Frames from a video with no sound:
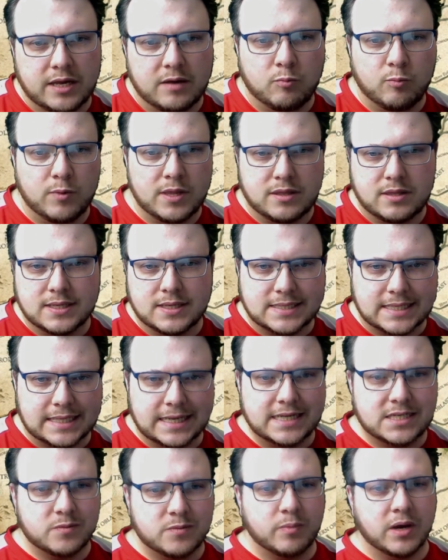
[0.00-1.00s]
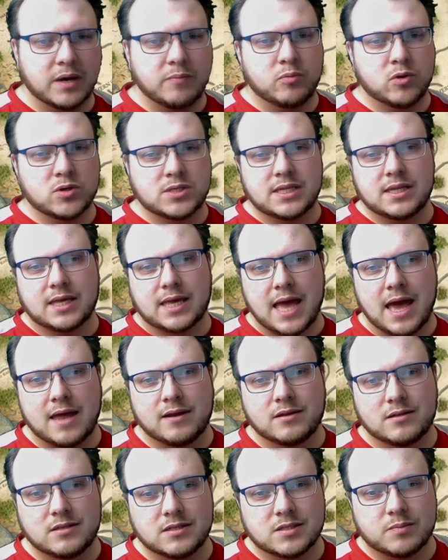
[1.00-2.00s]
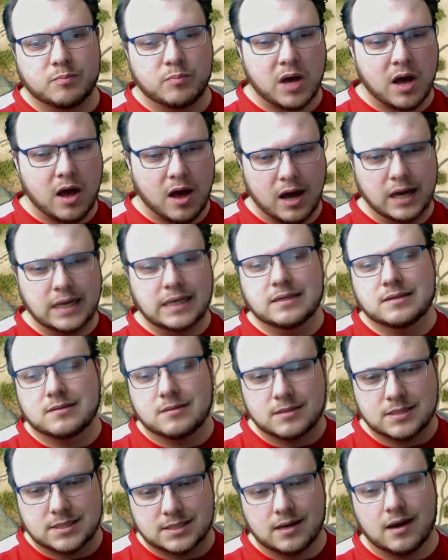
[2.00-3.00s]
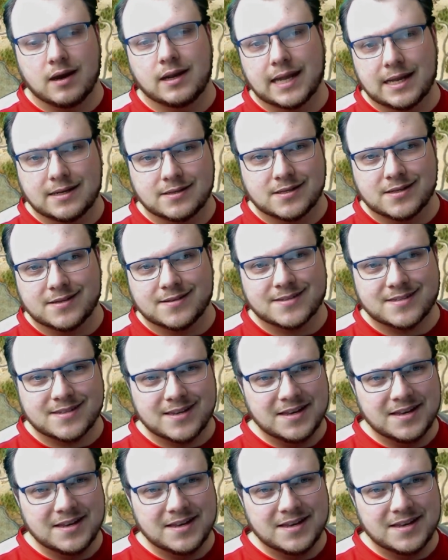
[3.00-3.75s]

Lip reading: with this list by putting the cannons behind the Sky Lanterns.